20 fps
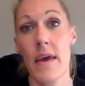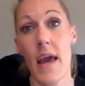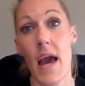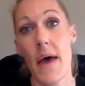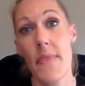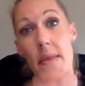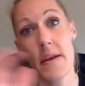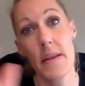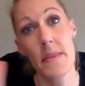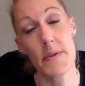
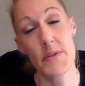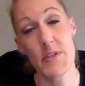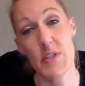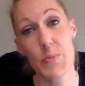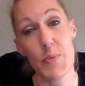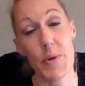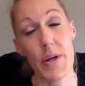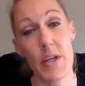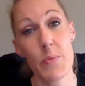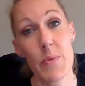And then in the
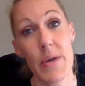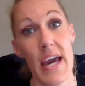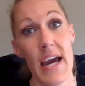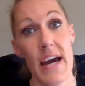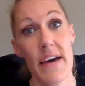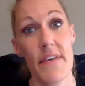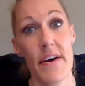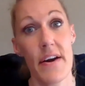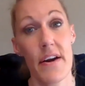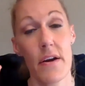spring, we
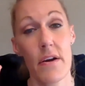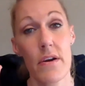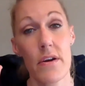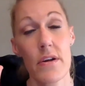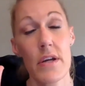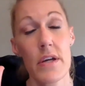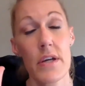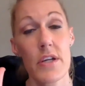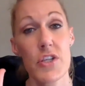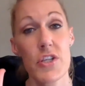have our
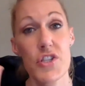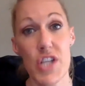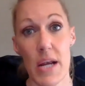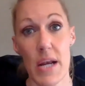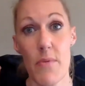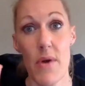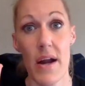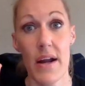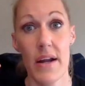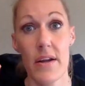
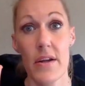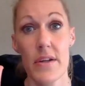Shamrock